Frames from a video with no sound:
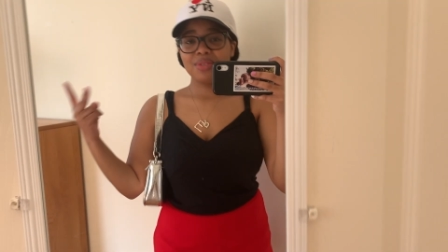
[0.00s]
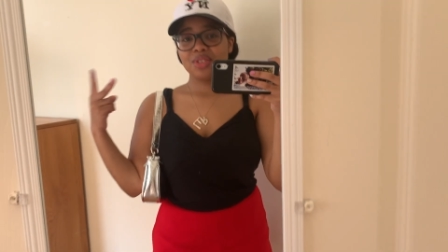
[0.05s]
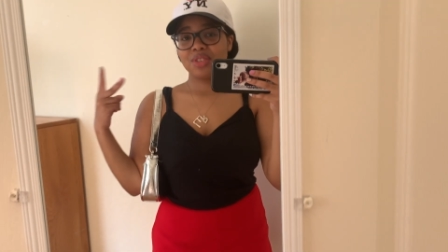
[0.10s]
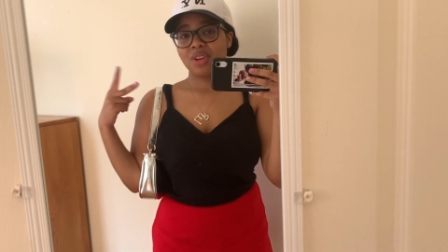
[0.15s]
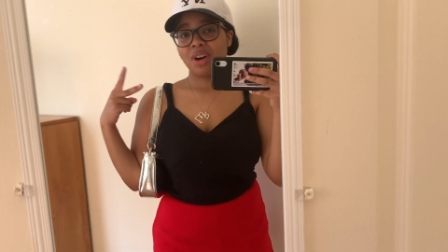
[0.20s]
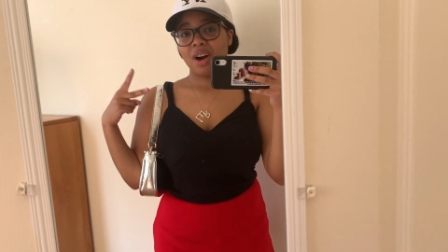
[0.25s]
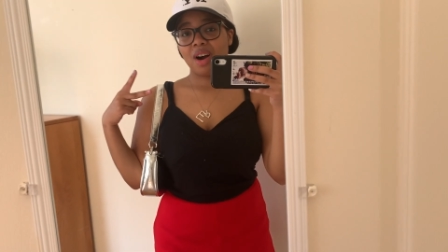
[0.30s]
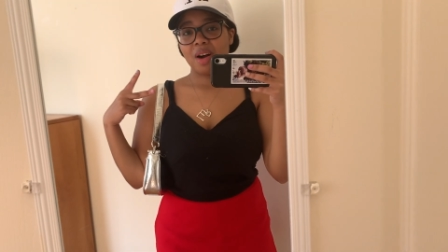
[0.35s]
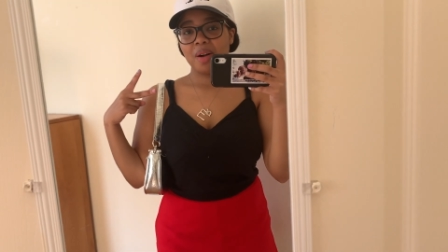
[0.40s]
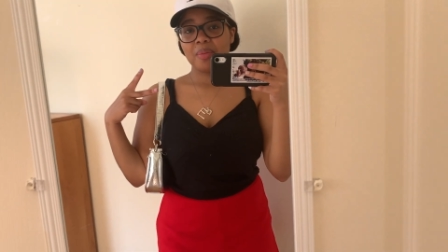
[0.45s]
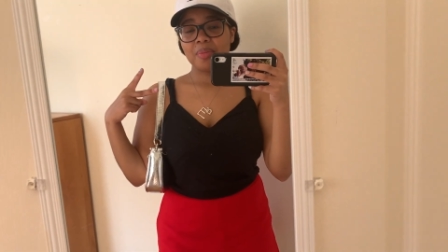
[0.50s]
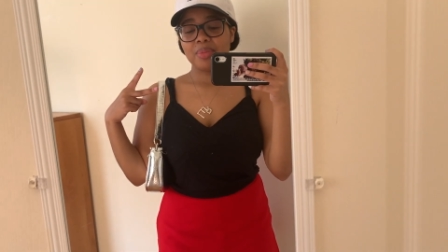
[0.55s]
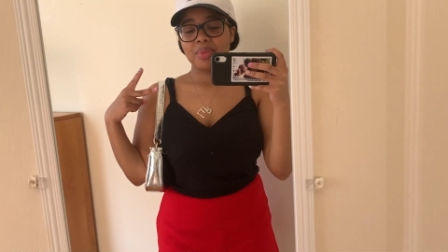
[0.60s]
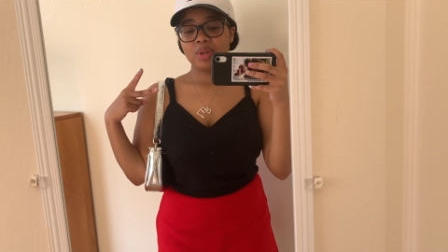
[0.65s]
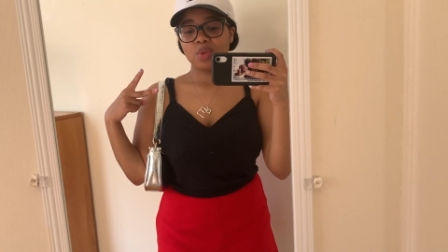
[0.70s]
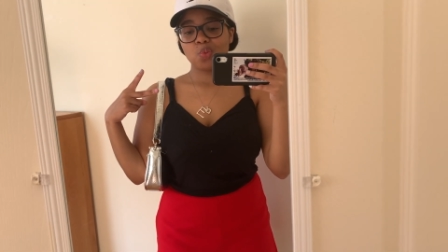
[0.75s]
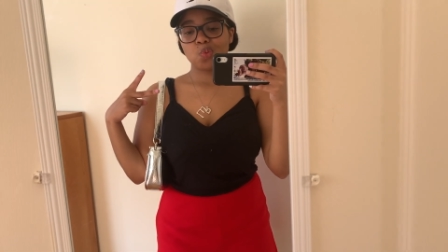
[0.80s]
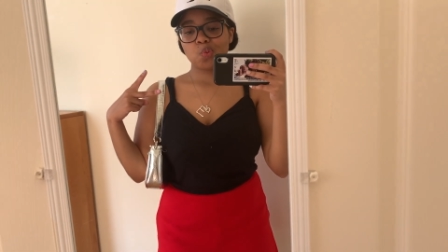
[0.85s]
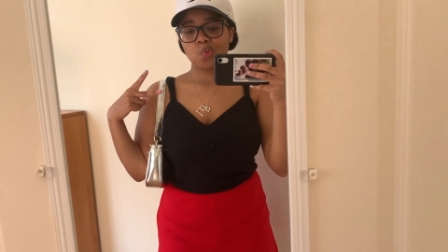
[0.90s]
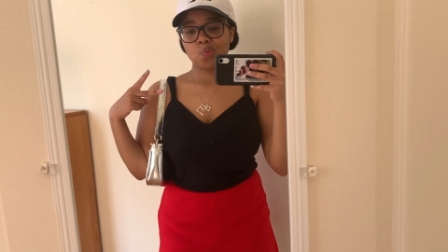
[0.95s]
shop.
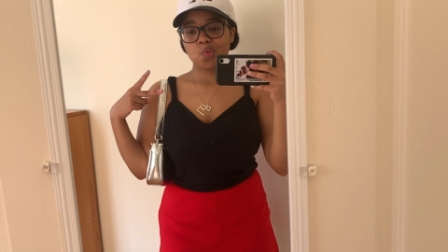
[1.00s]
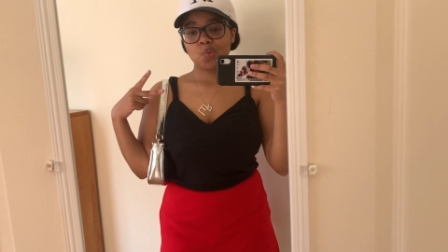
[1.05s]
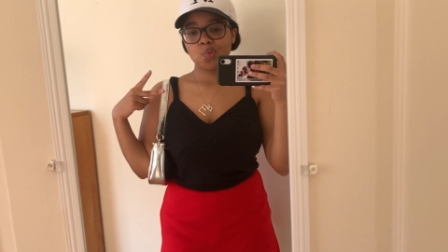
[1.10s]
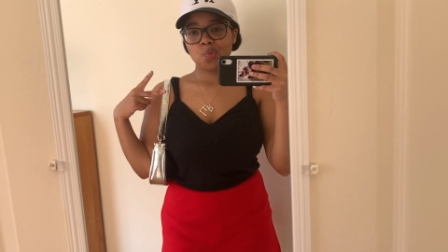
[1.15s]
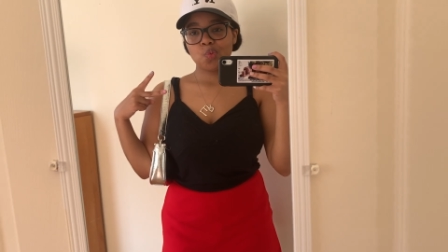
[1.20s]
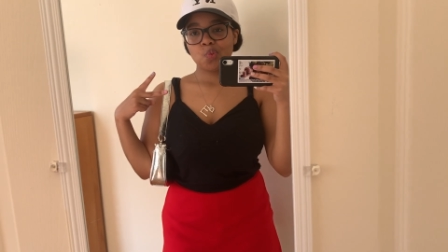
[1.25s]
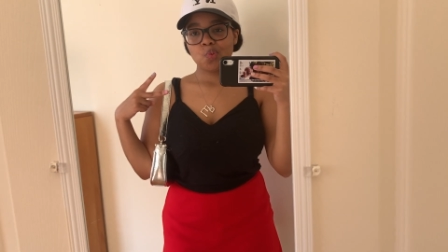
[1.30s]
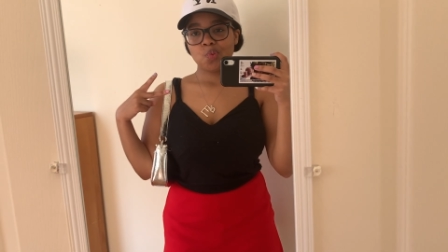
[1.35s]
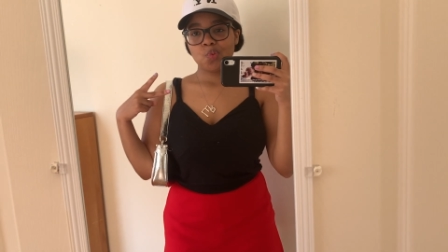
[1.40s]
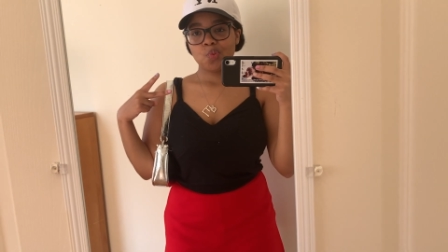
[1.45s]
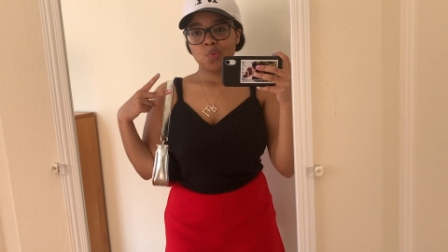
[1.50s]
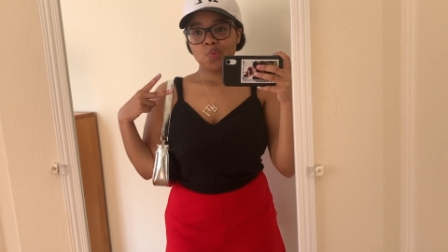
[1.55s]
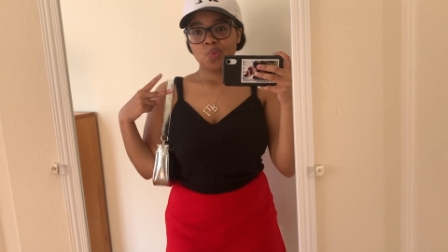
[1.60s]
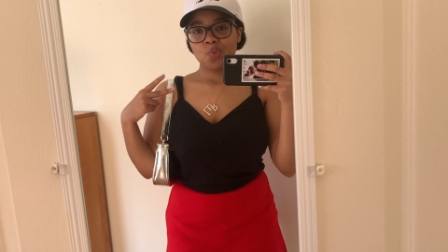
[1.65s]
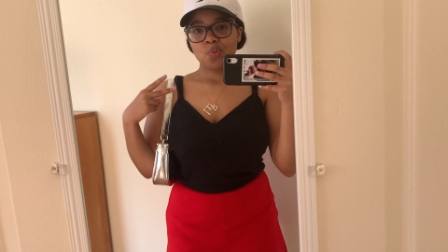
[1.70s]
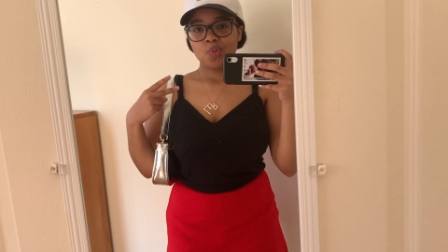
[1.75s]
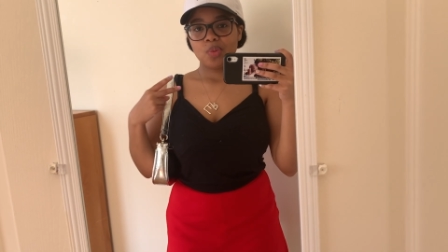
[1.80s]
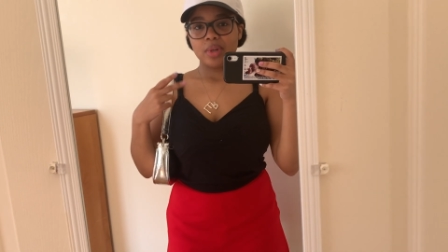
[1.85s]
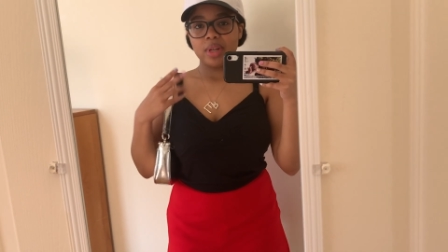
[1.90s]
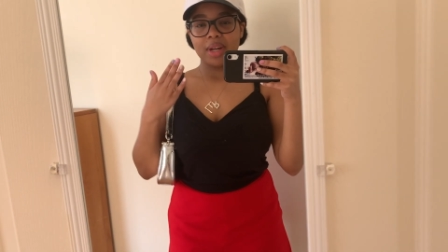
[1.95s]

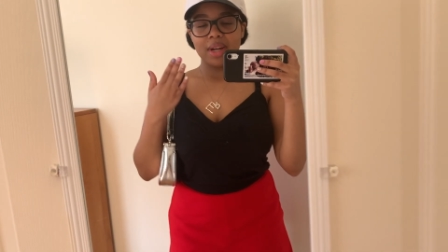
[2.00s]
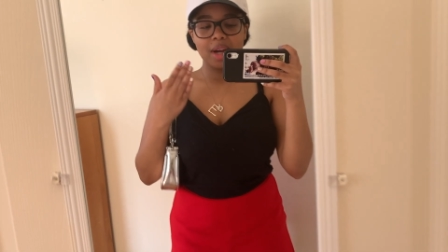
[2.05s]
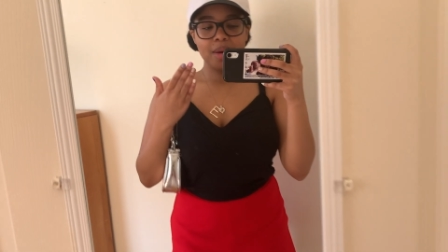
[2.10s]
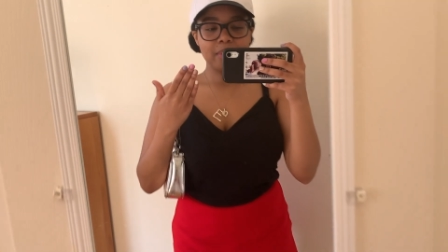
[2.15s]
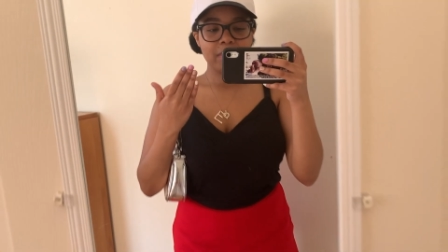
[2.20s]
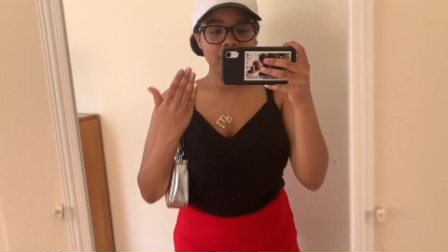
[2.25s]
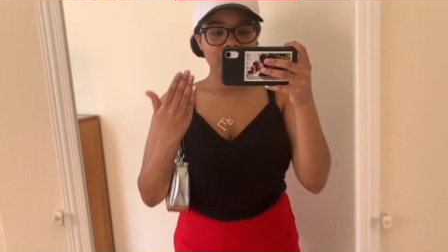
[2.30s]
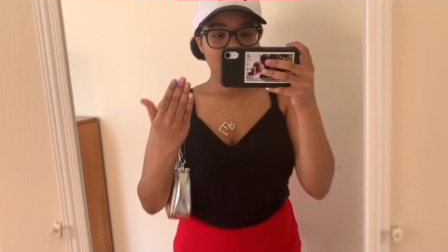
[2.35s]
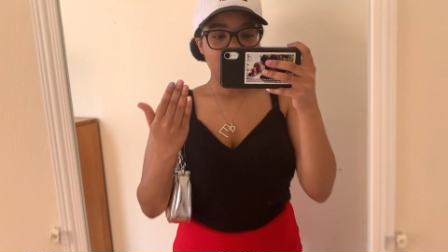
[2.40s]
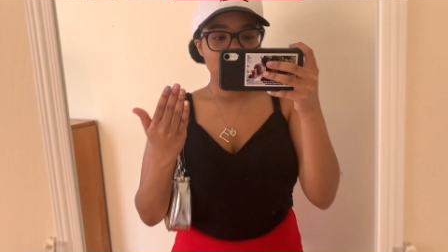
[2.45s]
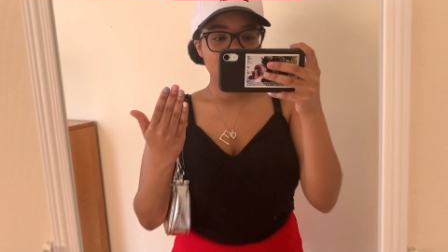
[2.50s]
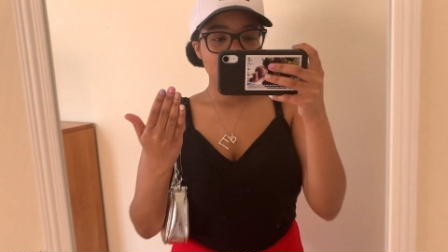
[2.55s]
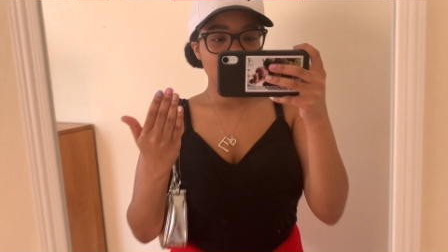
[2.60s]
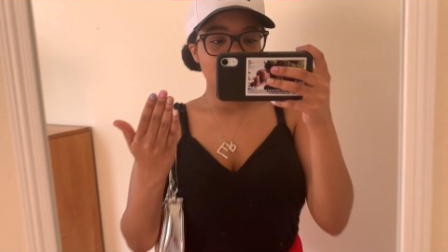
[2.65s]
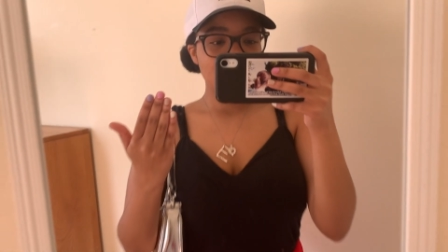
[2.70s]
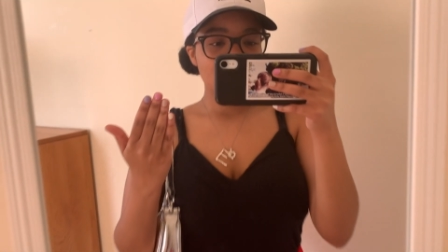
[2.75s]
And I got my nails done